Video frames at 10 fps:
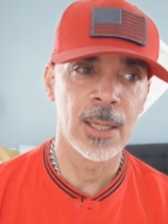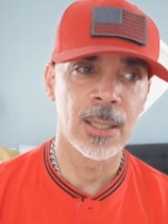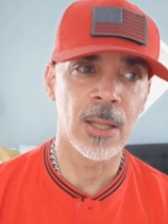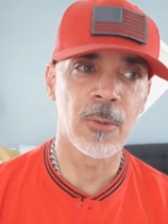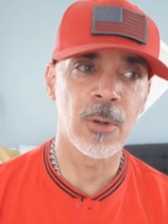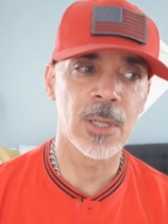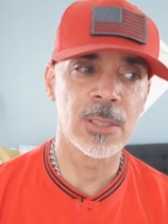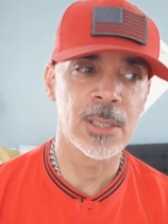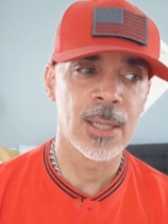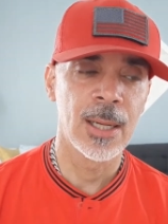In other
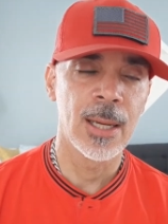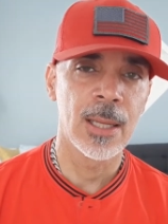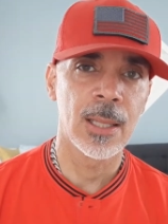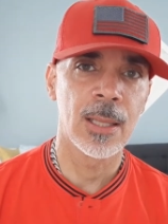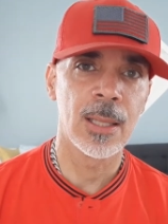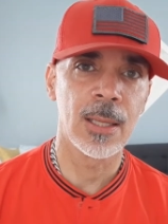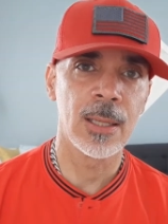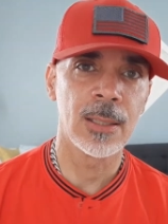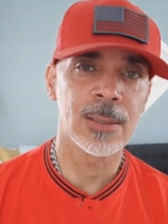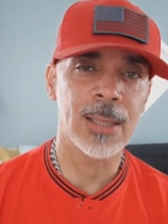words,
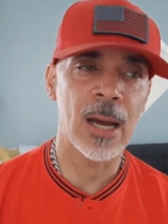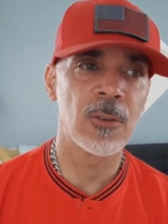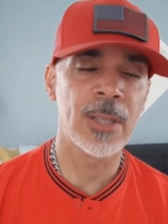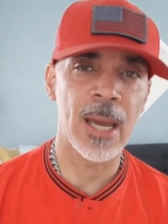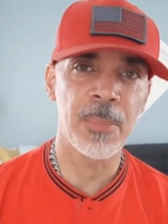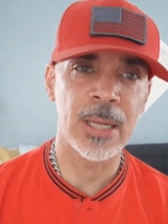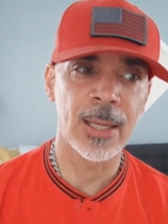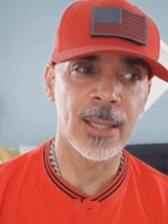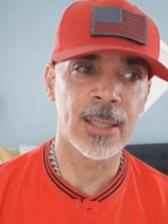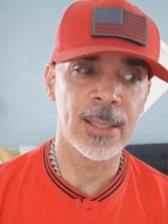the sound
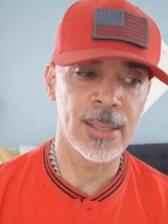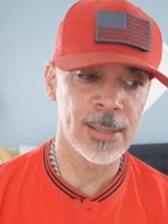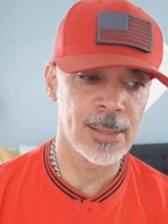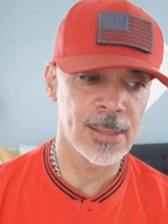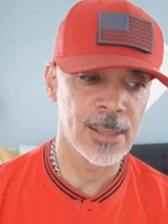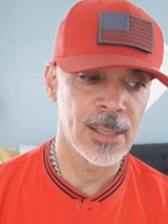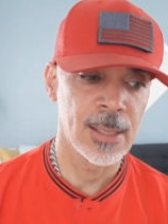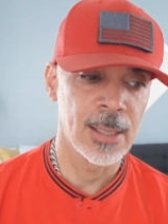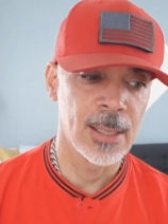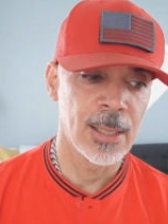dampening
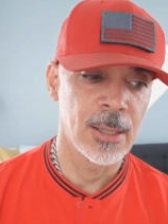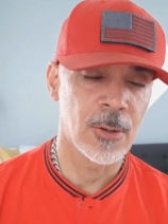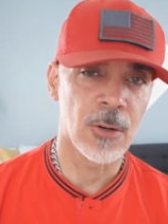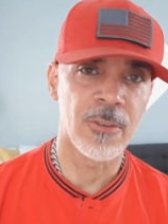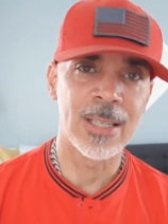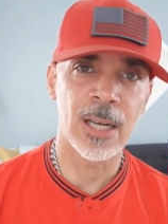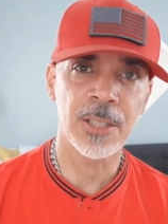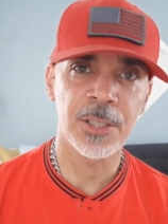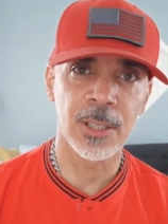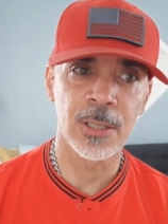or
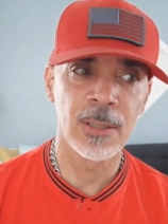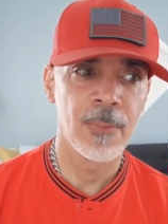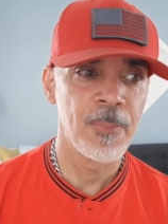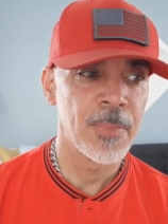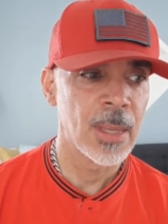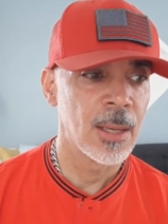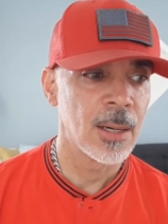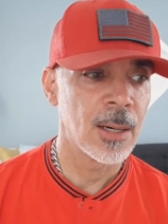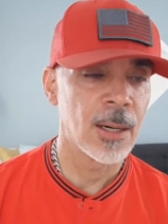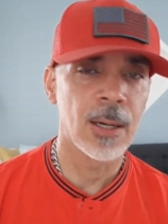reduction
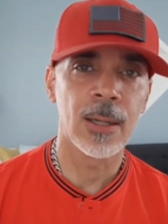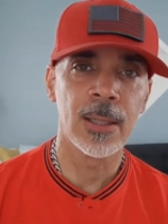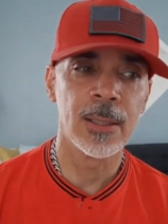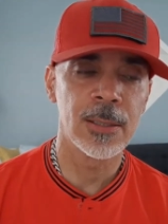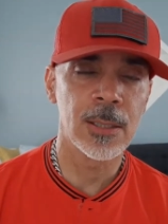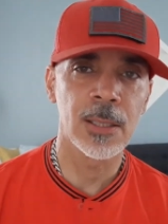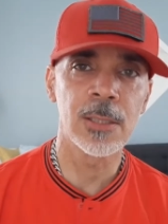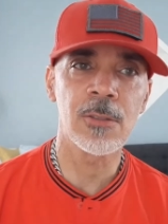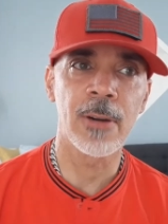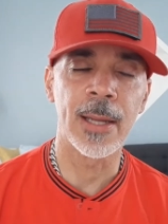is
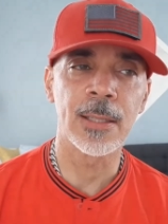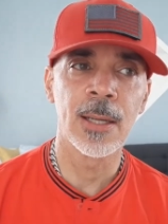great.